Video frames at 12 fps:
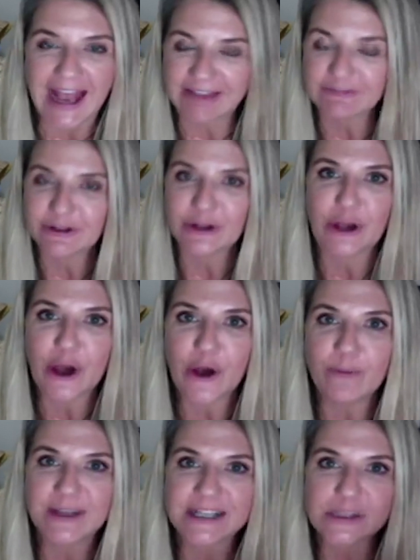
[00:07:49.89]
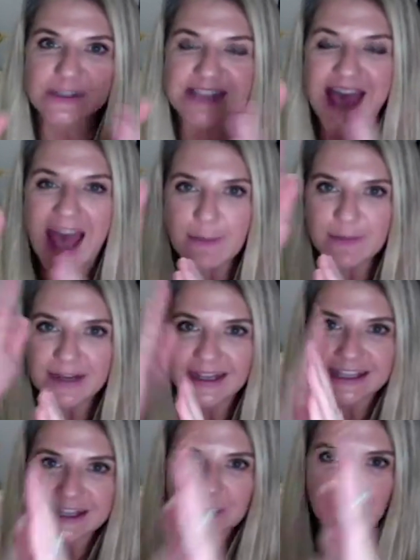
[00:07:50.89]
even know, because what's
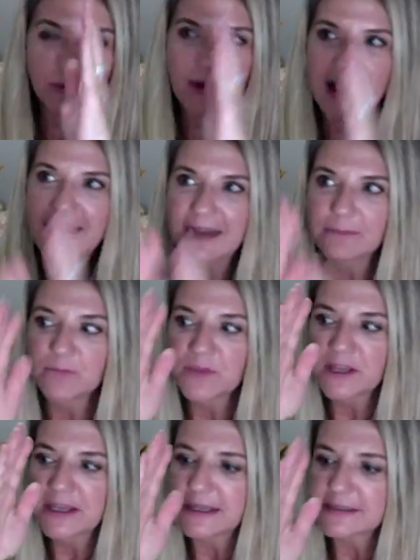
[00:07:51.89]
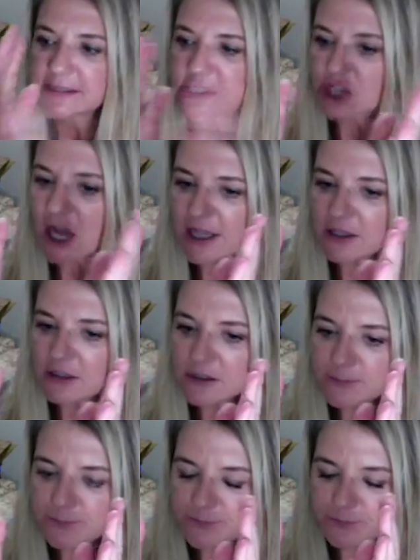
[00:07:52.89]
happening in the brain is the child